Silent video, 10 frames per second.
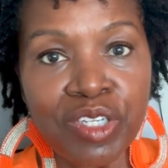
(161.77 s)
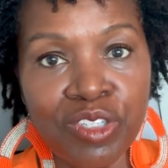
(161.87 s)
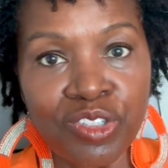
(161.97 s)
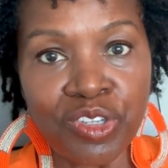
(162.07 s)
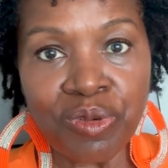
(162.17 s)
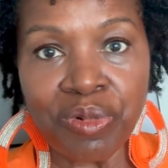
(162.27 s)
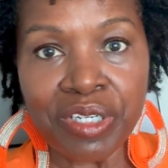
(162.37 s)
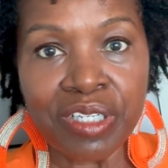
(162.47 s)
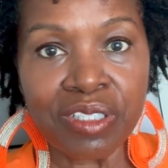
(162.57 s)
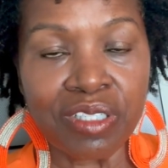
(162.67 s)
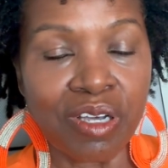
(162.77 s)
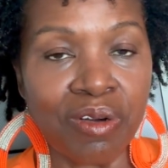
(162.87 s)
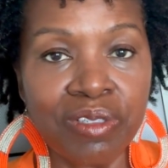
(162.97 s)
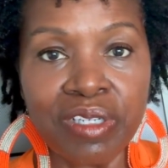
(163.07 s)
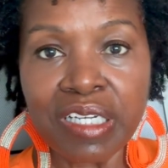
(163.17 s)
Do you want to go
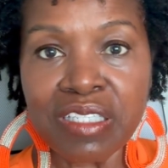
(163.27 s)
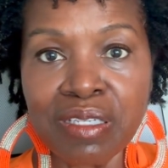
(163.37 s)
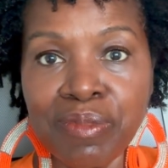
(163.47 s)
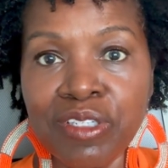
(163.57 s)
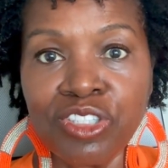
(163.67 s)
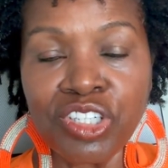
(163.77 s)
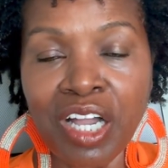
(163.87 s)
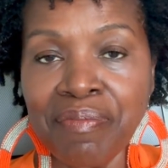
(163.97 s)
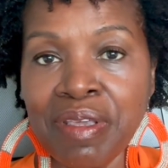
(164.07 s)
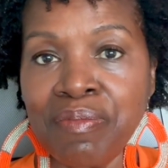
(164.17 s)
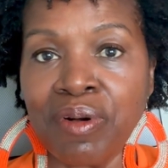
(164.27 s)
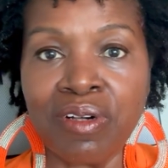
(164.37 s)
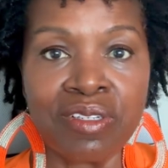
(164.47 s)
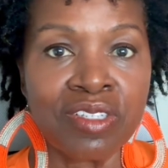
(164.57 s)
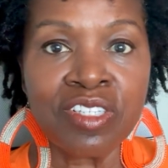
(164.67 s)
look at some of the shopping
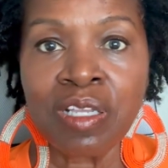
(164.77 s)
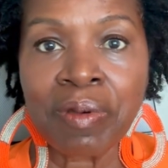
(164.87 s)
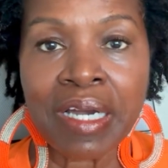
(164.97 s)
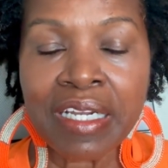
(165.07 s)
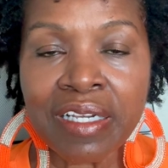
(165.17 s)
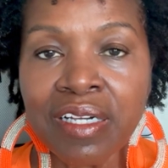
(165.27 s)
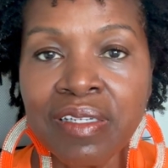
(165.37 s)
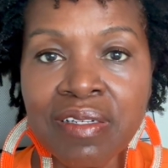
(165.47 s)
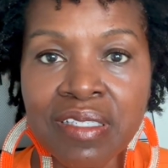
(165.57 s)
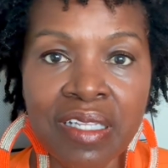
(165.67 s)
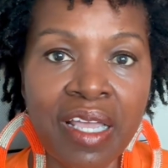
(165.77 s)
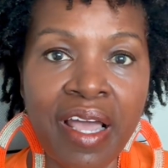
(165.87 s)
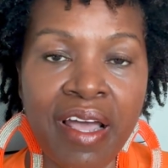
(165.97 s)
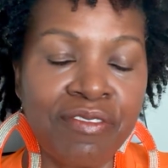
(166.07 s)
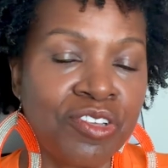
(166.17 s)
malls to see what kind of clothes they have?